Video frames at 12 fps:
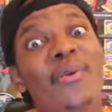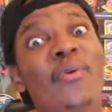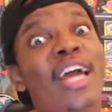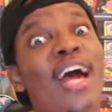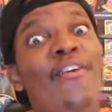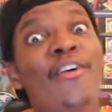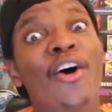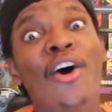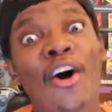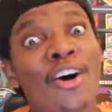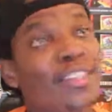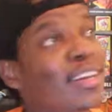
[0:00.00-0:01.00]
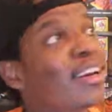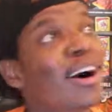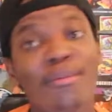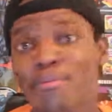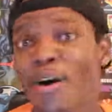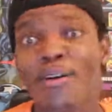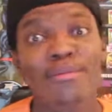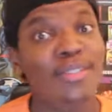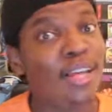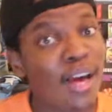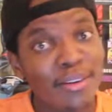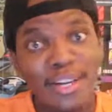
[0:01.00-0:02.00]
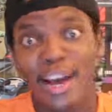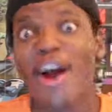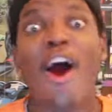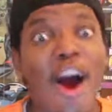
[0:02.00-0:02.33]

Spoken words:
we have a Hulk, then Hulk pumps out, like,